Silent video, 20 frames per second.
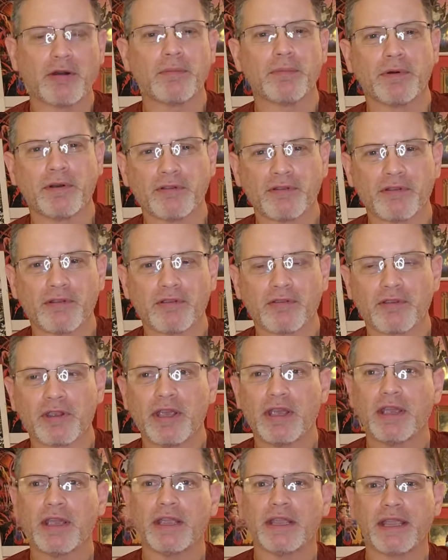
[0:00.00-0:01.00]
Princess
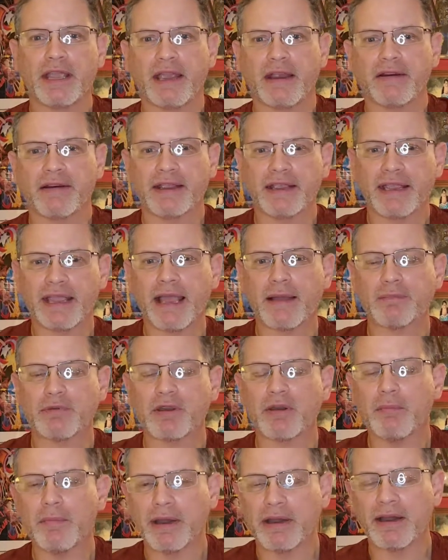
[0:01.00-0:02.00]
carrying Captain
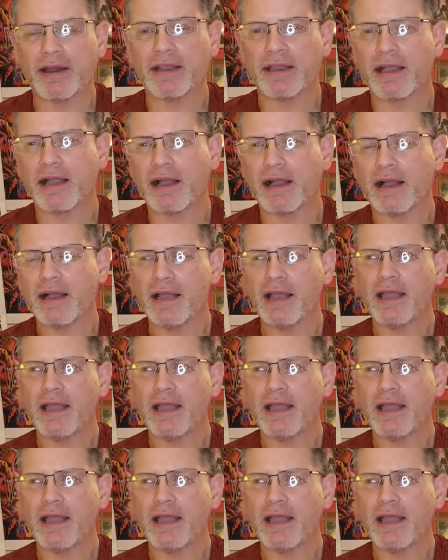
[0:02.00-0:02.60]
America,